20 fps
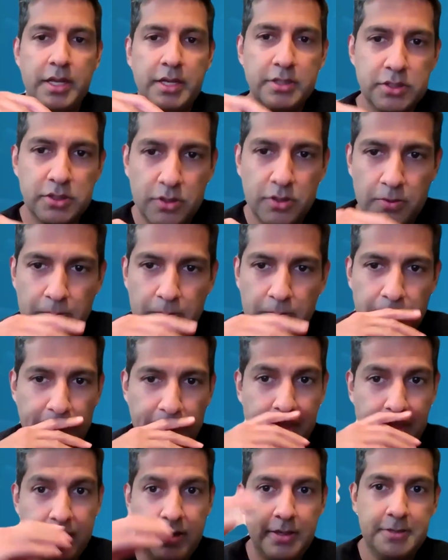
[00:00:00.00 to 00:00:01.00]
So
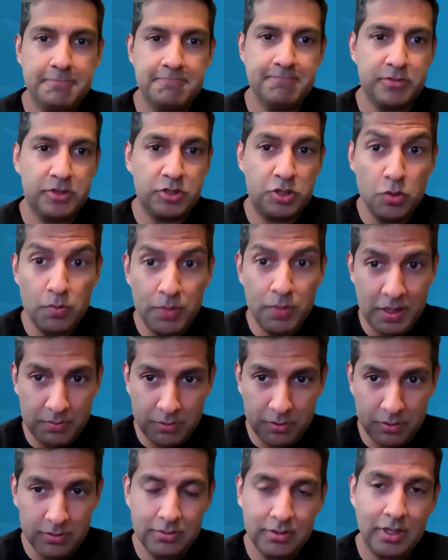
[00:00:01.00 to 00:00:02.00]
2
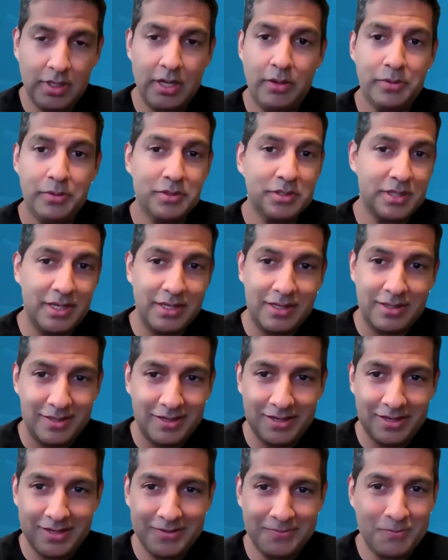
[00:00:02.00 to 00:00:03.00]
people, I always like
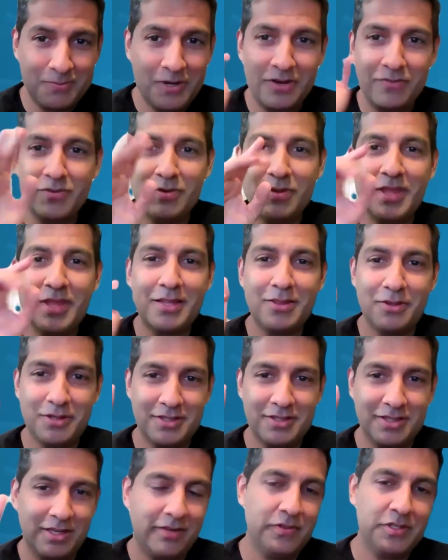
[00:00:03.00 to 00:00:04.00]
whatever that
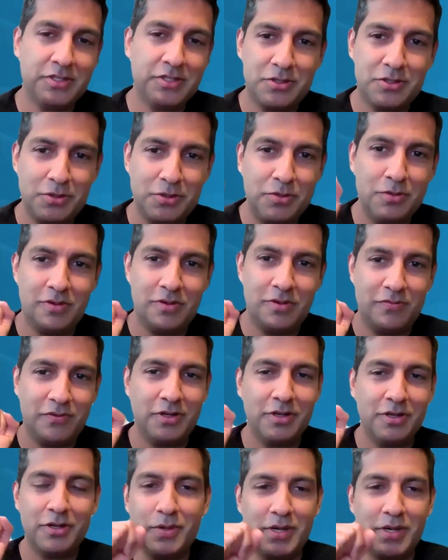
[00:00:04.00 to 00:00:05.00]
looks like. If it's 2, if you're
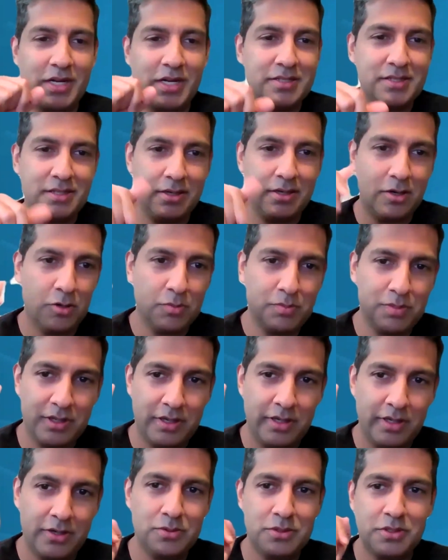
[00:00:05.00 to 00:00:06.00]
going to go an SDR
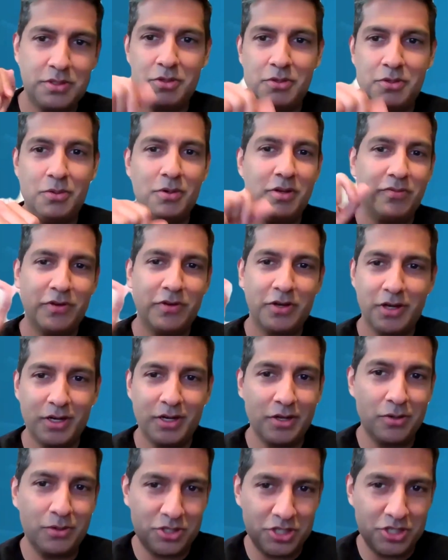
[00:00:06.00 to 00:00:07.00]
play, go 2. If you're going
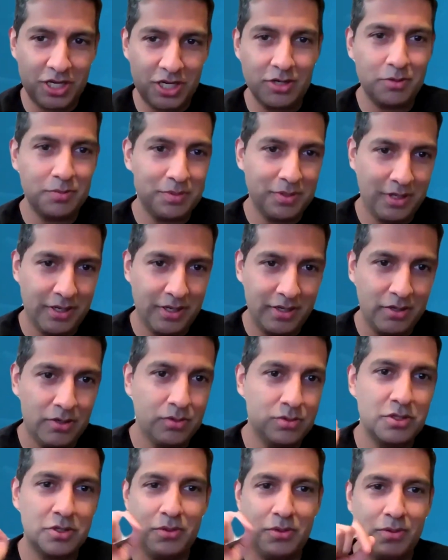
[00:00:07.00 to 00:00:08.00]
to go a channel play, go
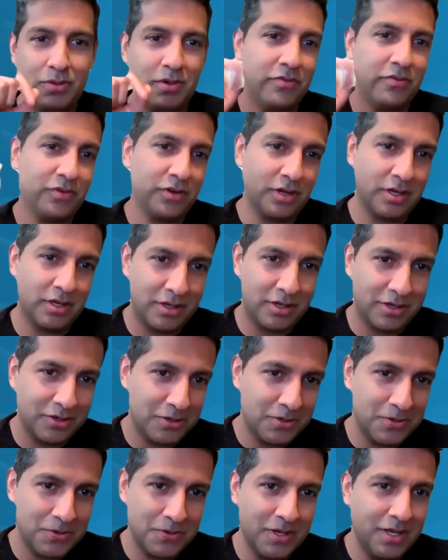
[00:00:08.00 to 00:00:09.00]
2. If you're going to
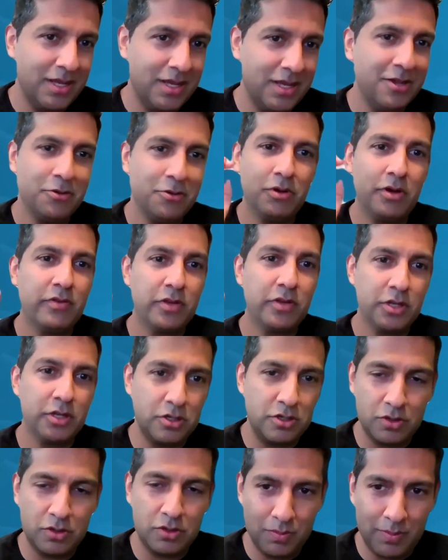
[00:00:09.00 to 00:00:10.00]
go, whatever you're
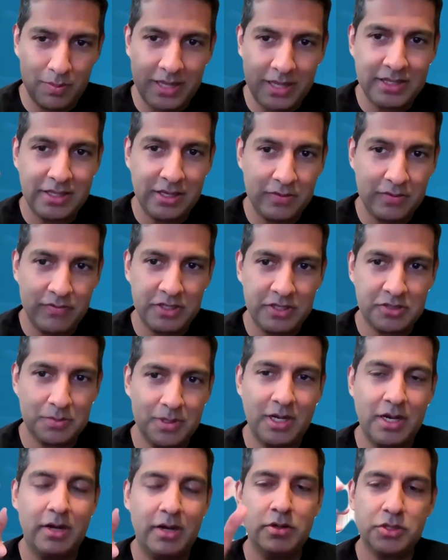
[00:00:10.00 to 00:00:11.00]
going to do, make the
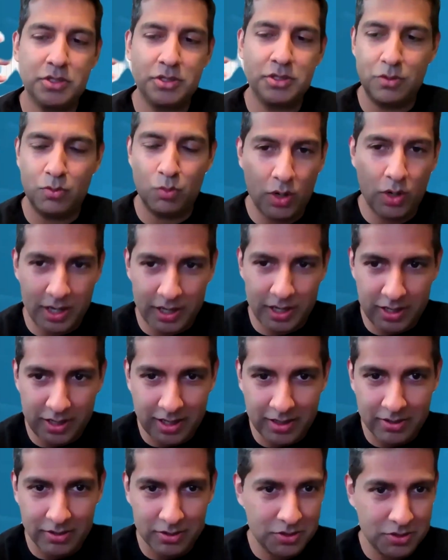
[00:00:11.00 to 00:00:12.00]
investment to hire 2. Why
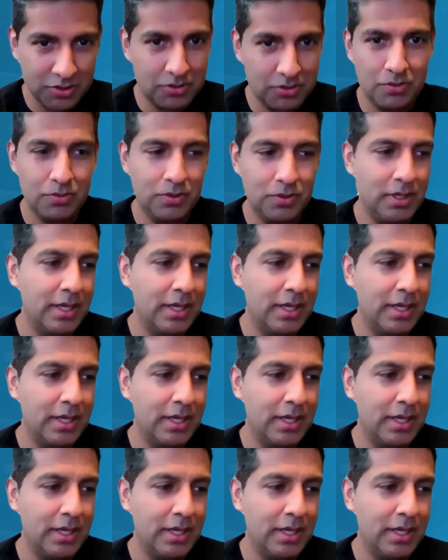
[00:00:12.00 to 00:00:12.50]
hire 2?